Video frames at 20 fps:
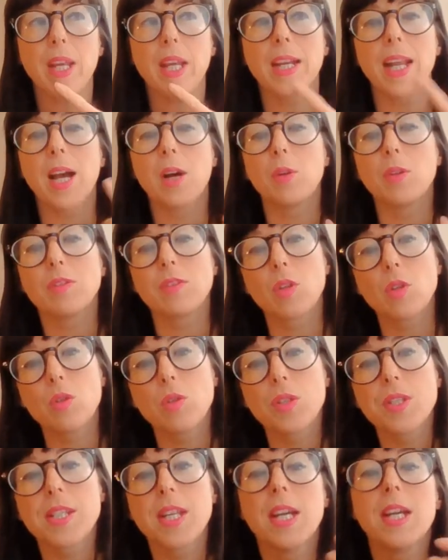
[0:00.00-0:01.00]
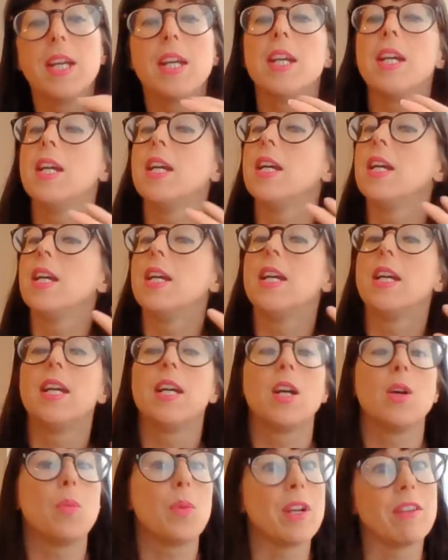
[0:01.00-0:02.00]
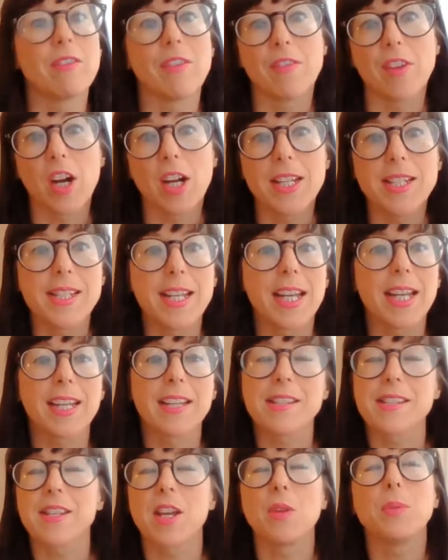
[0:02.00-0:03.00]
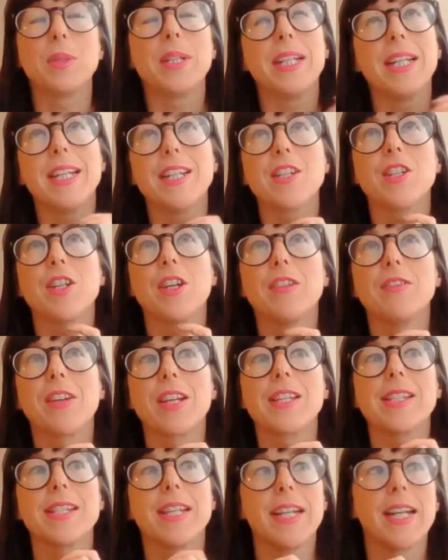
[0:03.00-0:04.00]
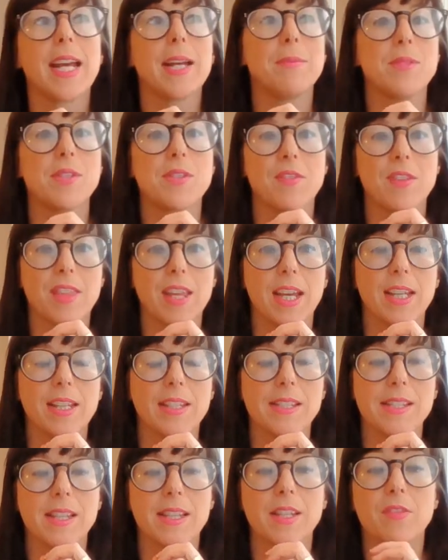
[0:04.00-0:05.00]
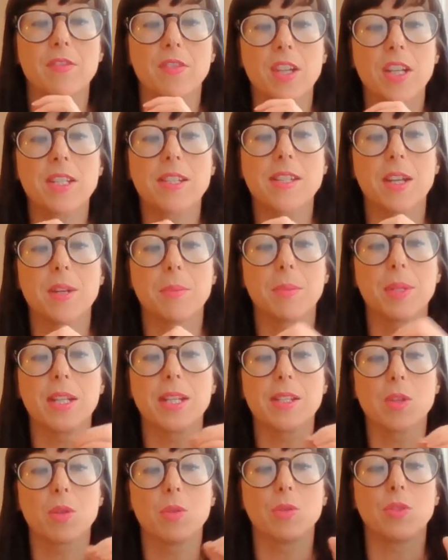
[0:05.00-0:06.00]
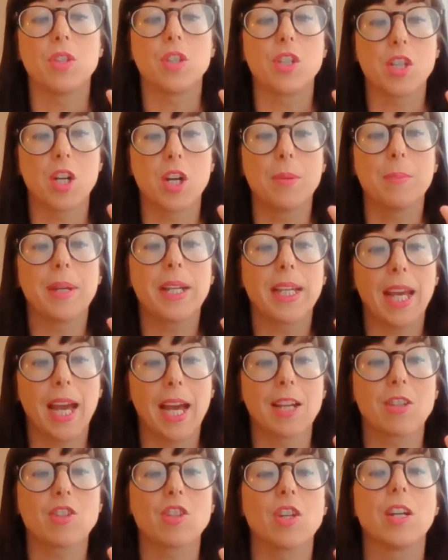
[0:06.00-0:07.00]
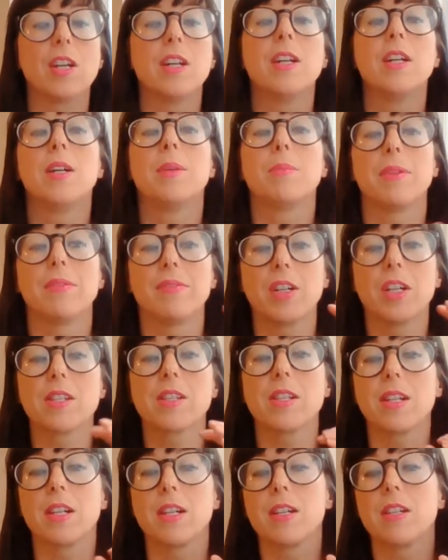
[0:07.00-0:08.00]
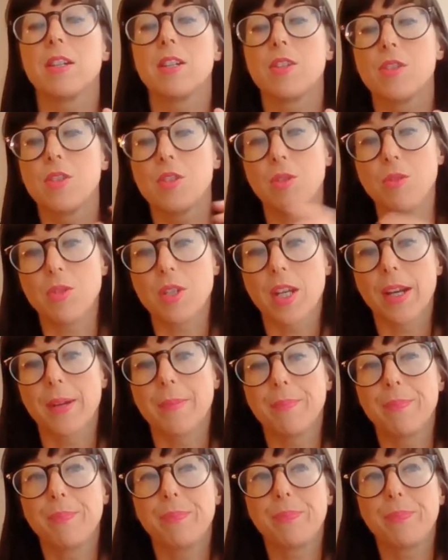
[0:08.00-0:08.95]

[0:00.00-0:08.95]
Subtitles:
Now, of course, we're revising, and so we need to know fancy names for things. And the first sermon is called the Dharmakaya Pavartana Sutta,